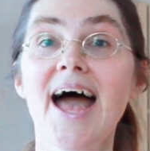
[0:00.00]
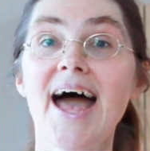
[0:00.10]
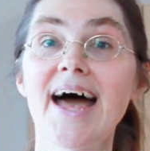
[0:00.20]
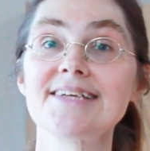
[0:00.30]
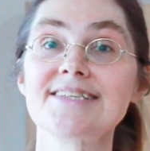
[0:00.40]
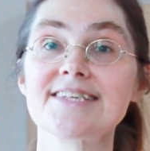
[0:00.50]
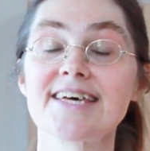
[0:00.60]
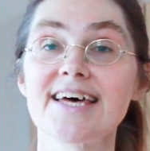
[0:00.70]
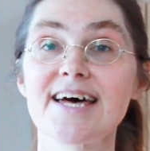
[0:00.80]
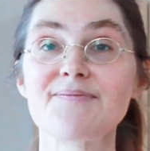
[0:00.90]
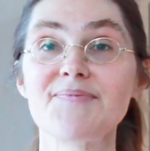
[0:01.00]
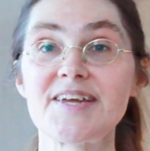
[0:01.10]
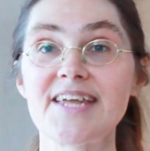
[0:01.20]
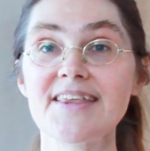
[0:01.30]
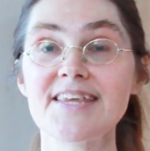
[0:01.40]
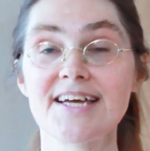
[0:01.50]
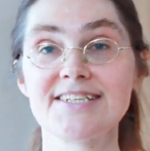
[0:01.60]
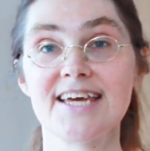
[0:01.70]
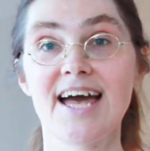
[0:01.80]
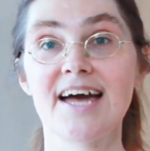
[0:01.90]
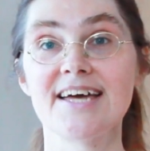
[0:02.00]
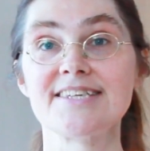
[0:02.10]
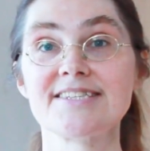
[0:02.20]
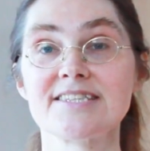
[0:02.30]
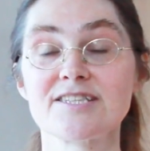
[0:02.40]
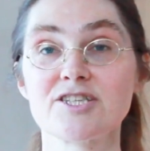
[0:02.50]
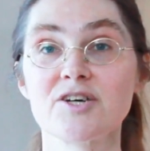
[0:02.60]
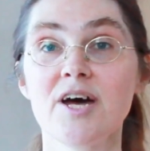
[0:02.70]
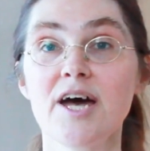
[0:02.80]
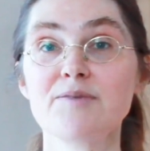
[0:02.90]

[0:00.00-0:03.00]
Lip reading: And another idea is to